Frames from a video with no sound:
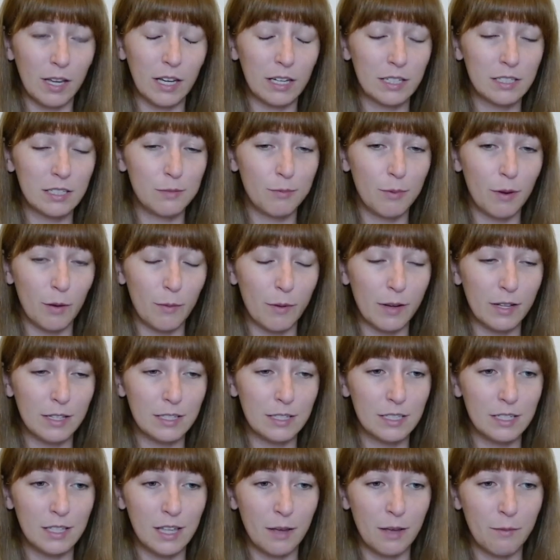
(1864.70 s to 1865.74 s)

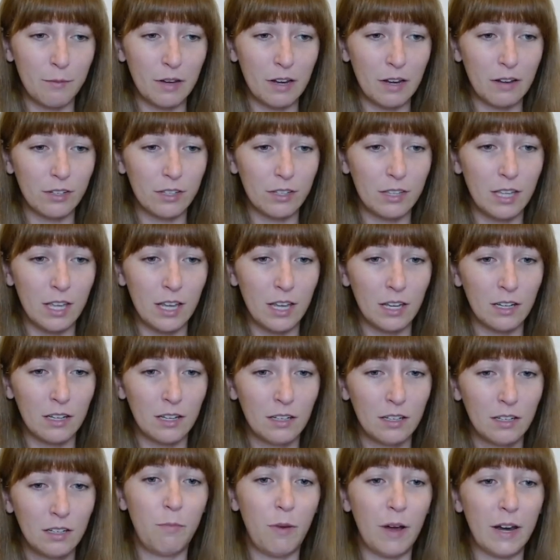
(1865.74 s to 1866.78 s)
experiments to them and
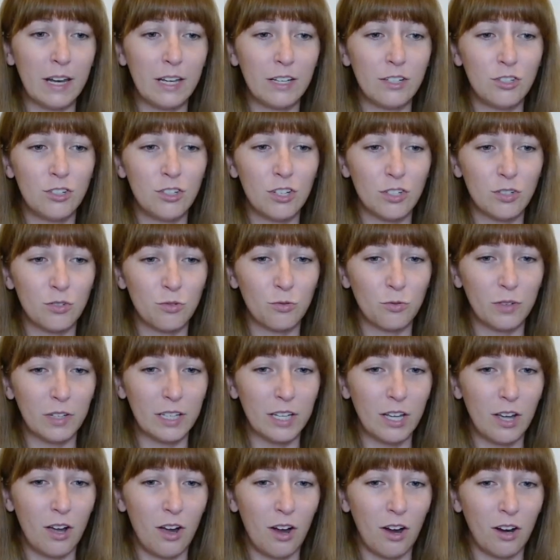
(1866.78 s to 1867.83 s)
everything. But it's just
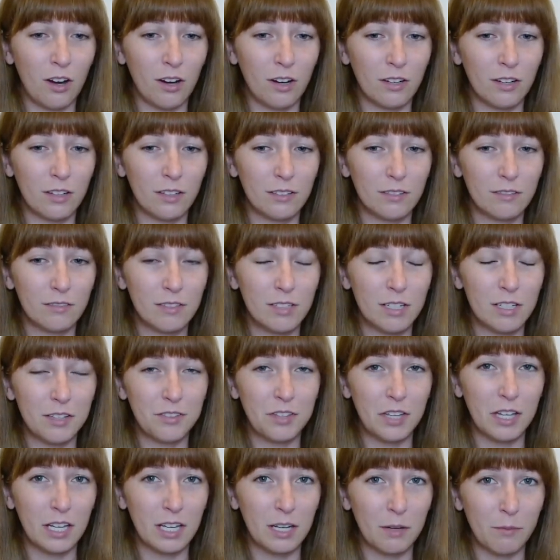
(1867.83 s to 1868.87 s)
really hard to
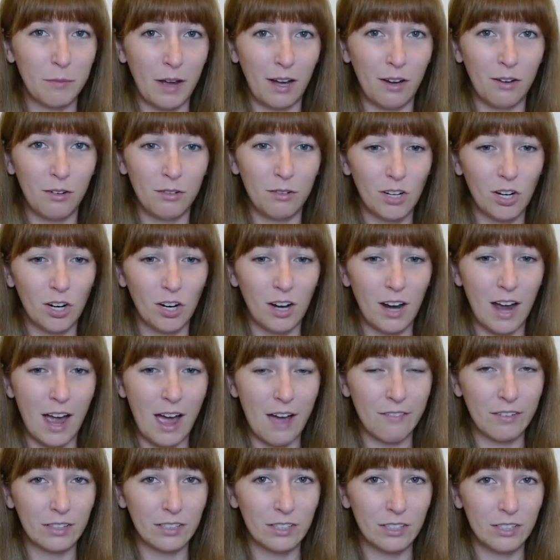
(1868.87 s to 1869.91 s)
think about her
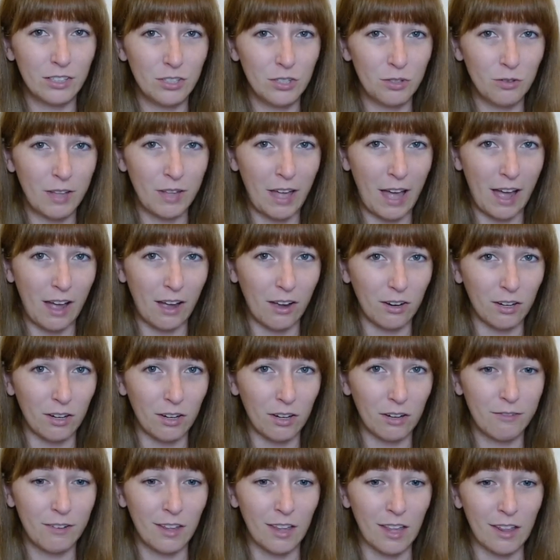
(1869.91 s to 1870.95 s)
having to do that
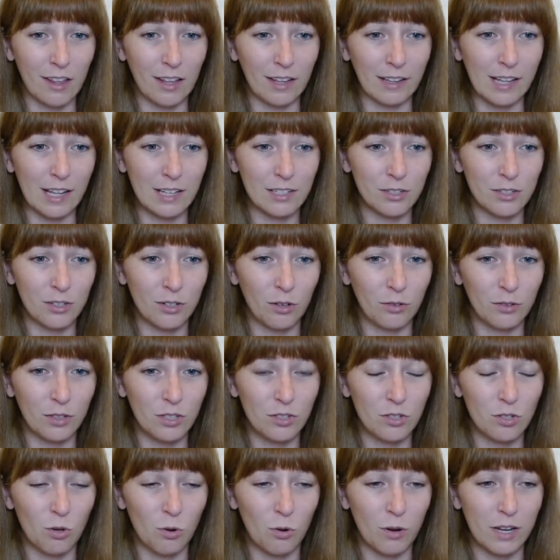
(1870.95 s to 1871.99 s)
or feeling like that's her
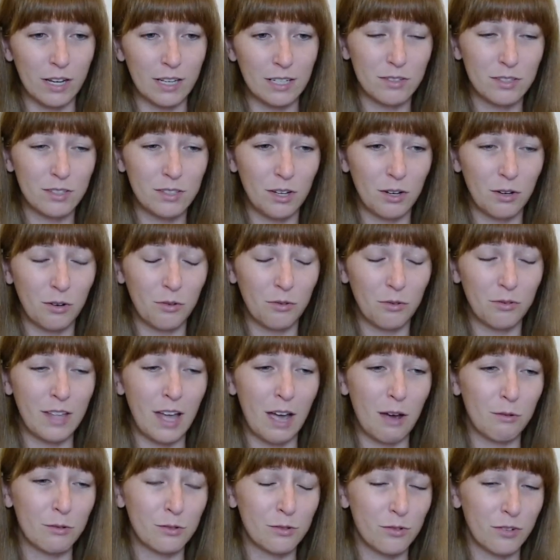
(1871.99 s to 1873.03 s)
only choice. So
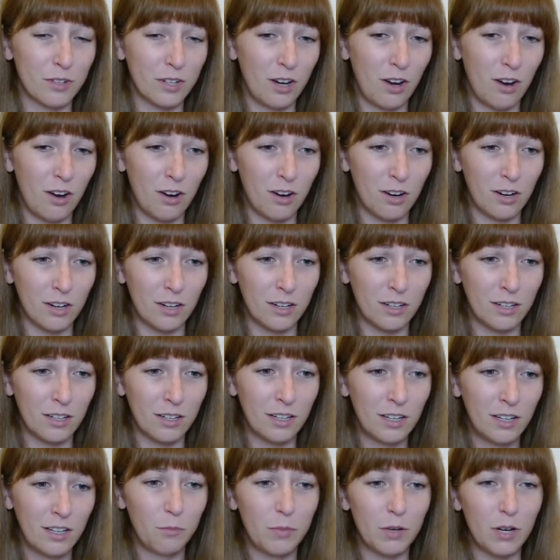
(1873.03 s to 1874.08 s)
that was really hard.
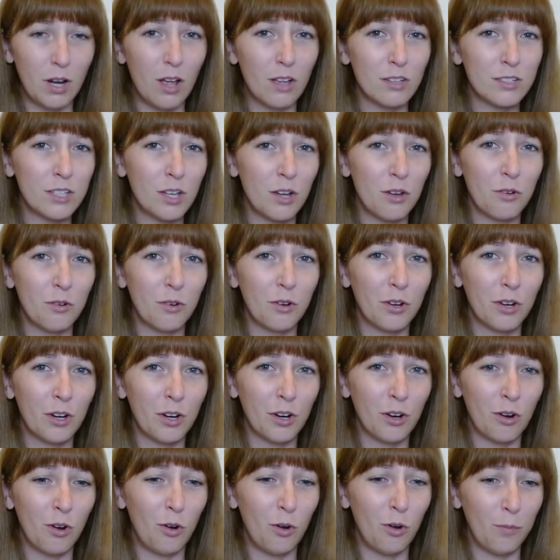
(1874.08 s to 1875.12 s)
But also,
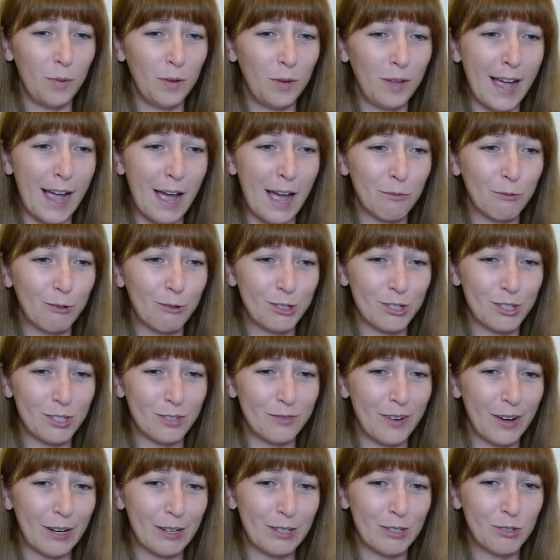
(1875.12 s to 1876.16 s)
her whole plan was
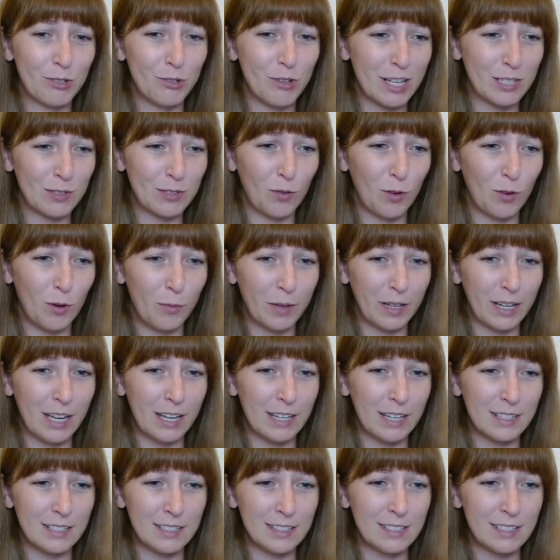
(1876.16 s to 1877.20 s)
just very stressful,
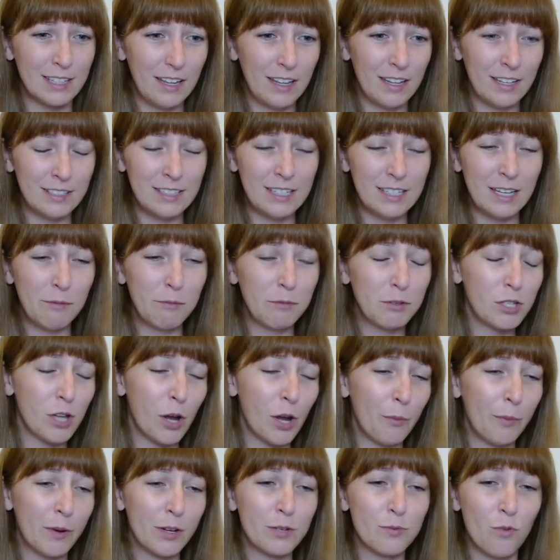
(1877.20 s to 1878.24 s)
because it seemed
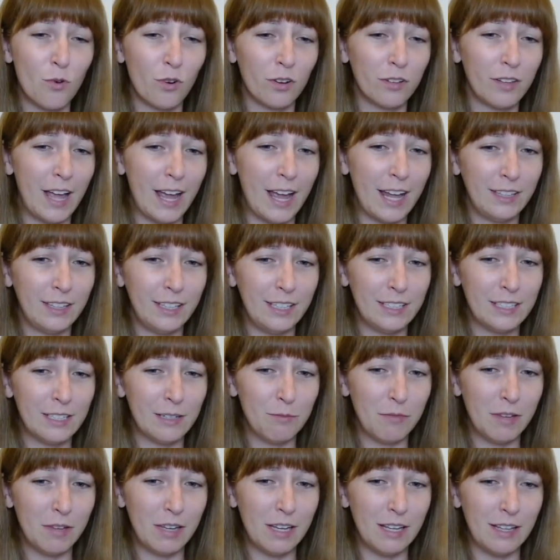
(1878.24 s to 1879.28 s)
so much more likely to
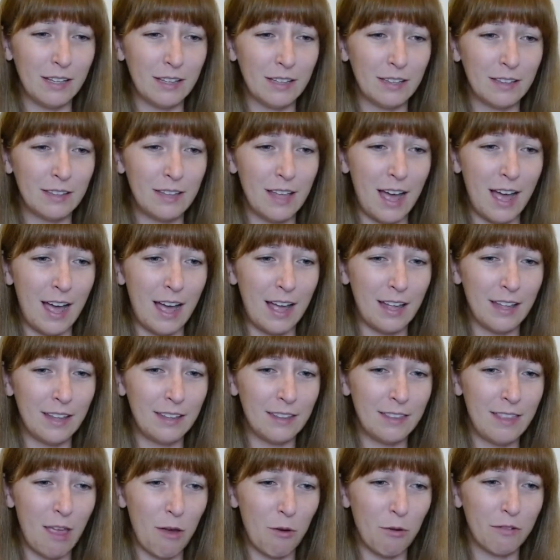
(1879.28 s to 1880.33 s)
me that
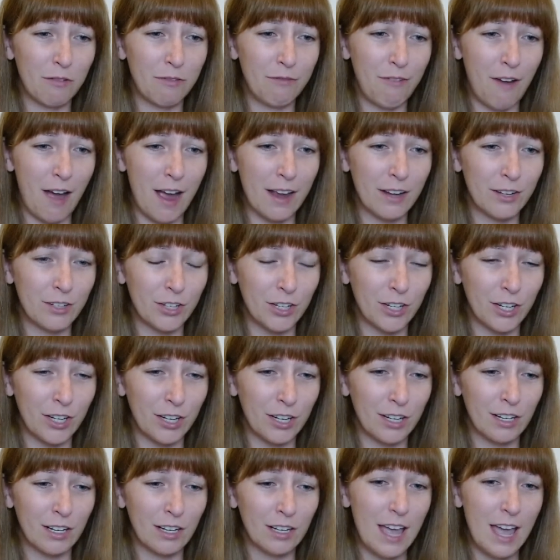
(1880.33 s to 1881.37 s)
they would find
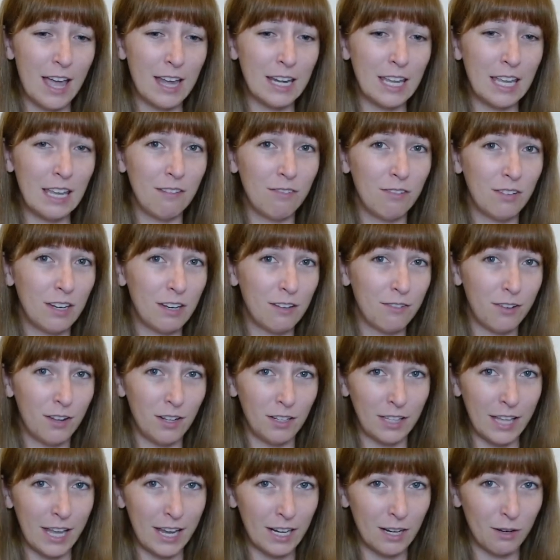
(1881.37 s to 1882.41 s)
her, and even if
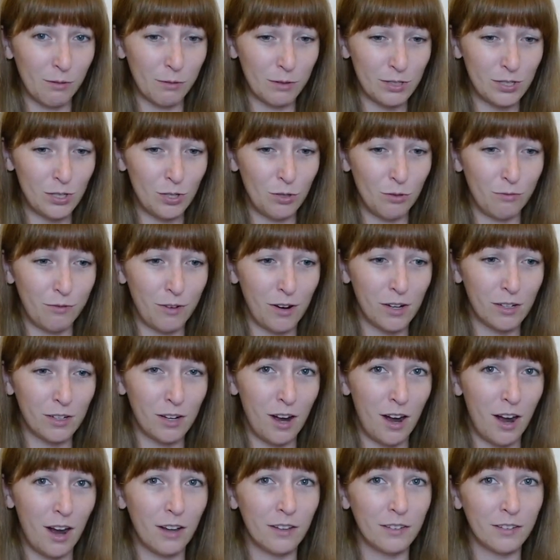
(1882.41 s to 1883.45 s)
Helena was too far
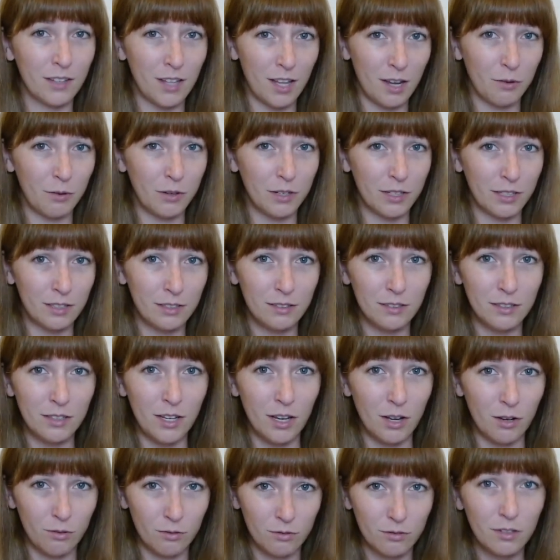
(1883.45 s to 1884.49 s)
gone, they would,
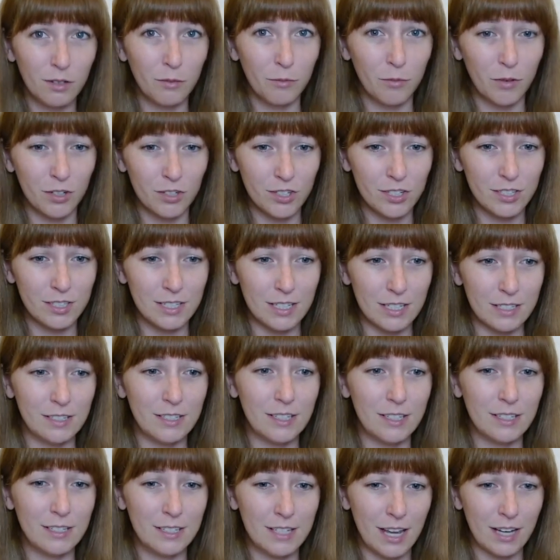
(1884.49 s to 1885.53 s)
you know, emergency
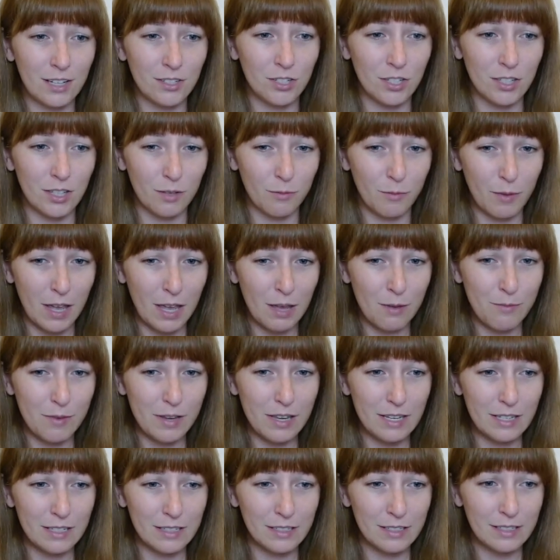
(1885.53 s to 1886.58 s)
C-section the
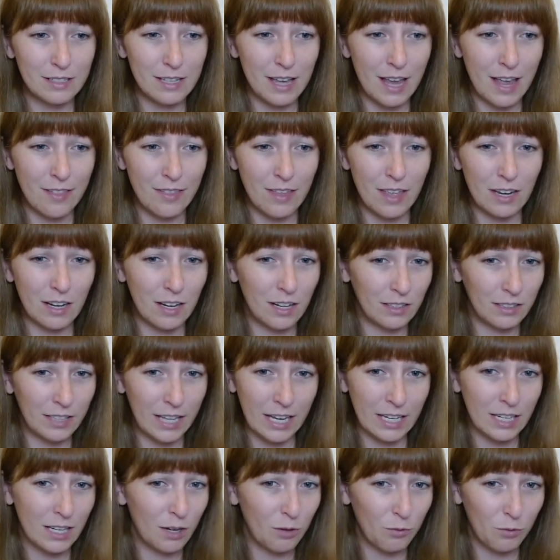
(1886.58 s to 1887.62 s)
babies, and then
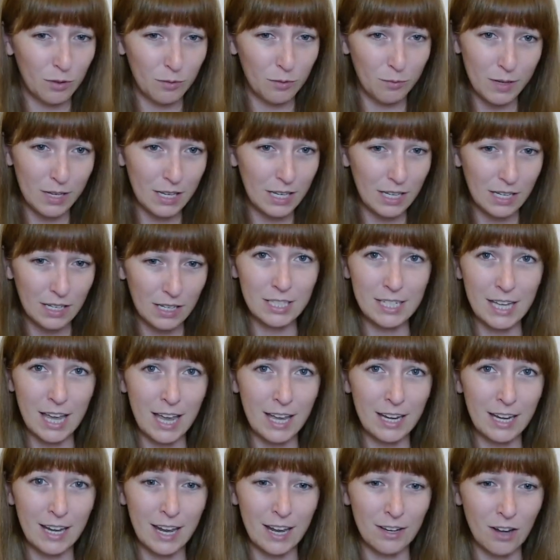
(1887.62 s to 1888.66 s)
Helena would be
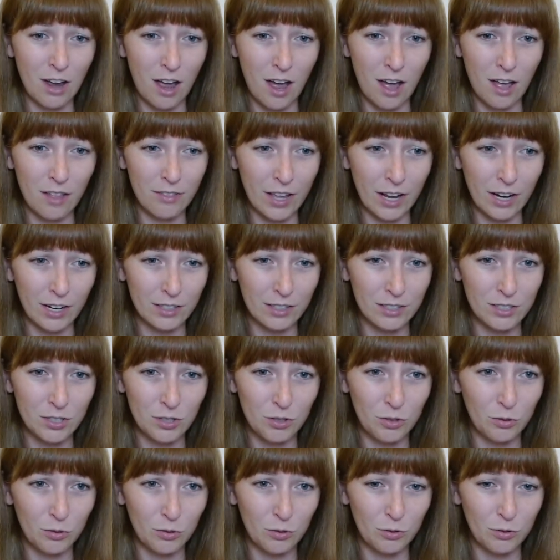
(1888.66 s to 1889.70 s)
dead and not there
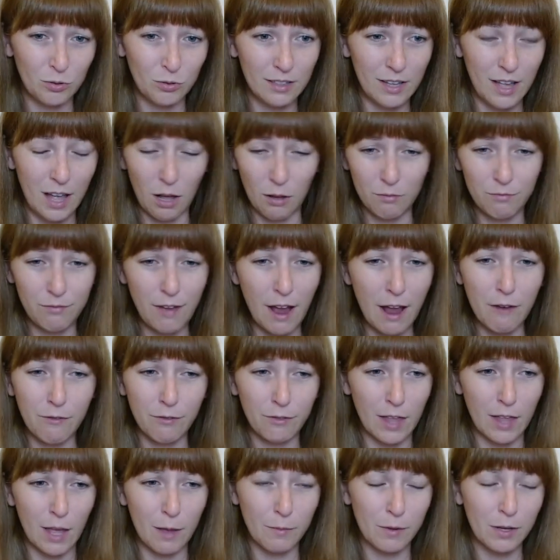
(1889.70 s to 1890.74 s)
to help fight
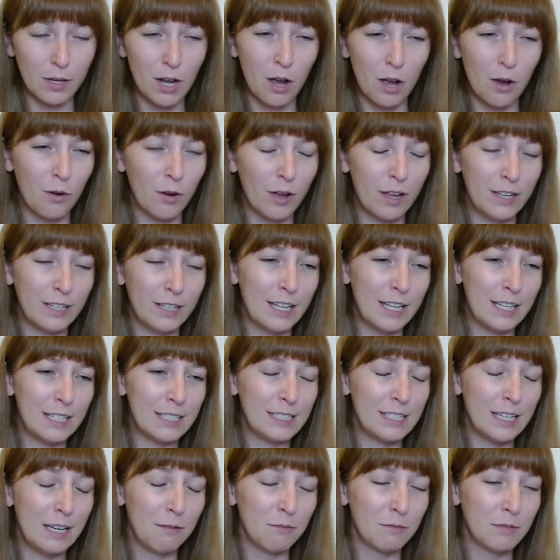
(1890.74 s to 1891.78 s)
for them, you know? It
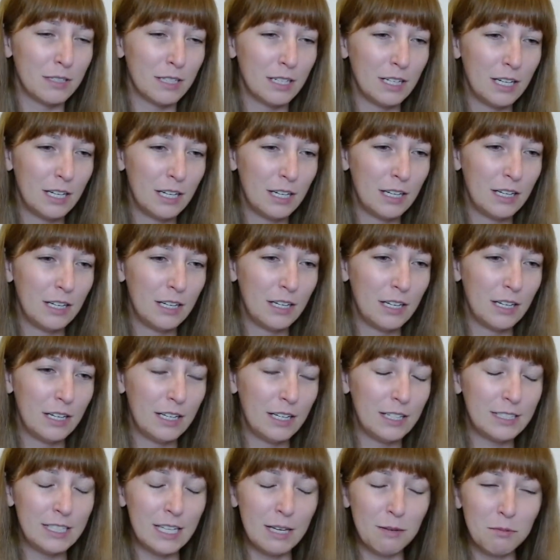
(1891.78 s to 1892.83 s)
seemed
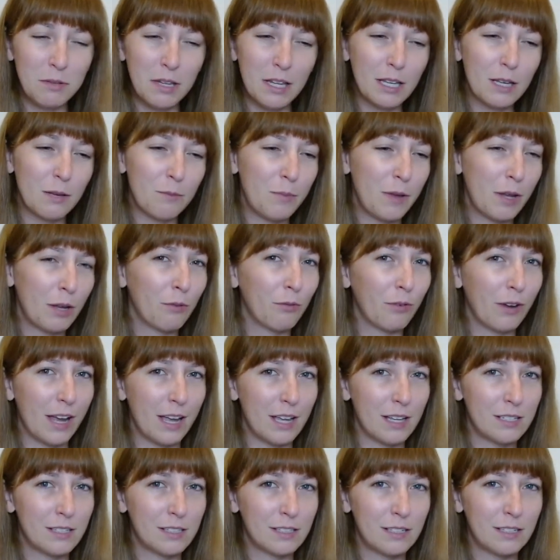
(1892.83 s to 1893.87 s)
like a big
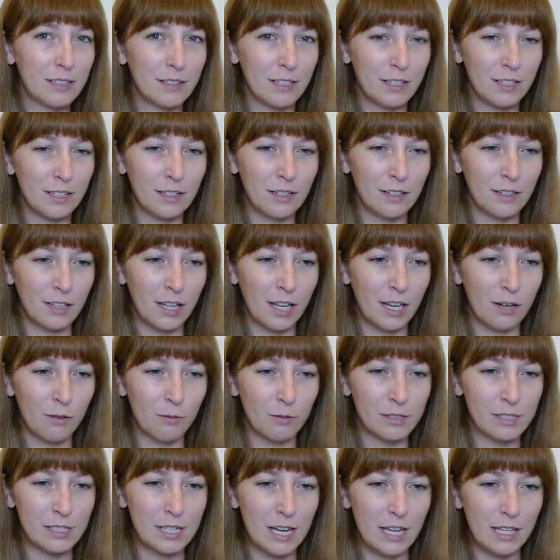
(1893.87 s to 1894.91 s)
risk that Helena
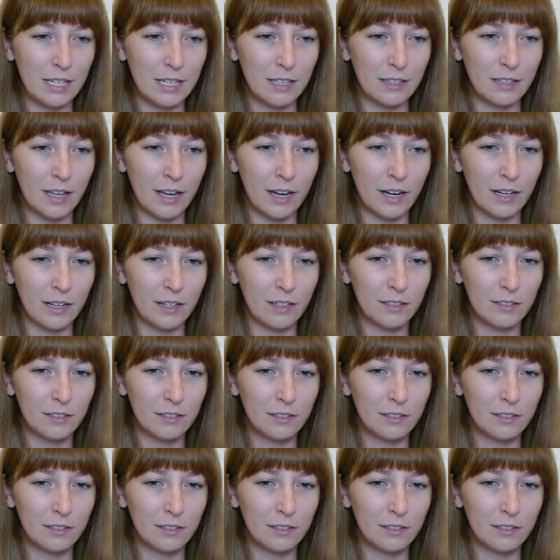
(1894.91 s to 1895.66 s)
was taking there.